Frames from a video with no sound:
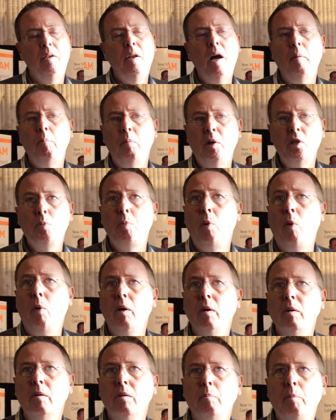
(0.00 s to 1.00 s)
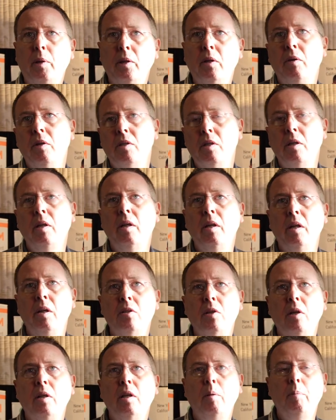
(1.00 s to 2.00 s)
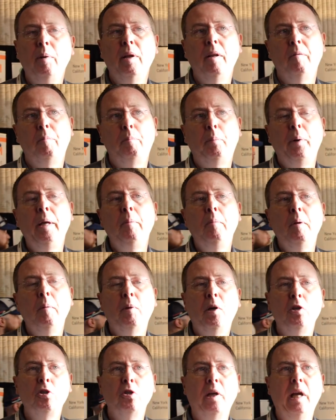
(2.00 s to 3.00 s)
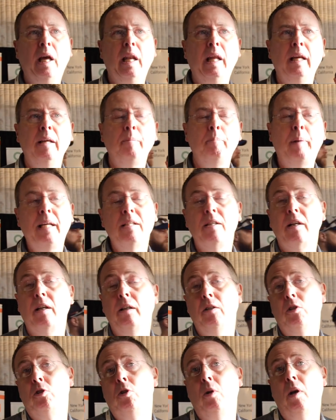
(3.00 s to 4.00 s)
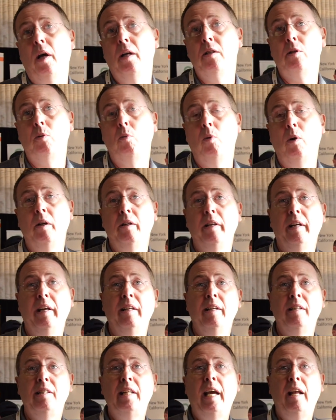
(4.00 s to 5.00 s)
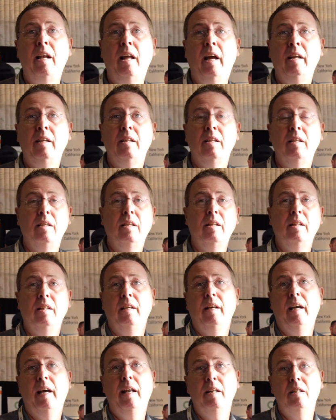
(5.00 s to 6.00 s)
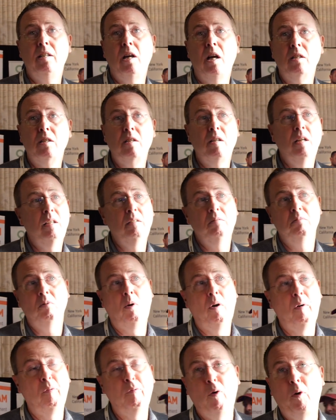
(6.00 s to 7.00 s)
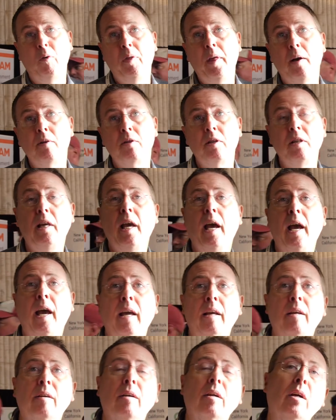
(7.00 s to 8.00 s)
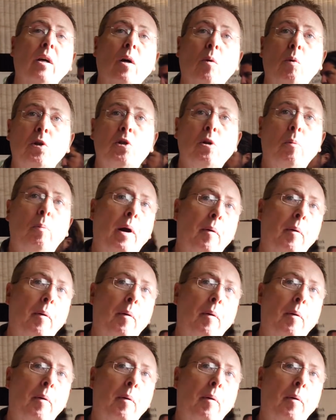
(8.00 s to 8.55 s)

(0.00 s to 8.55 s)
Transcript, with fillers: not much more, but there is a, there's a little bit of premium because you're getting basically two lights in one. You're getting the daylight and a tungsten or a 4000K, which are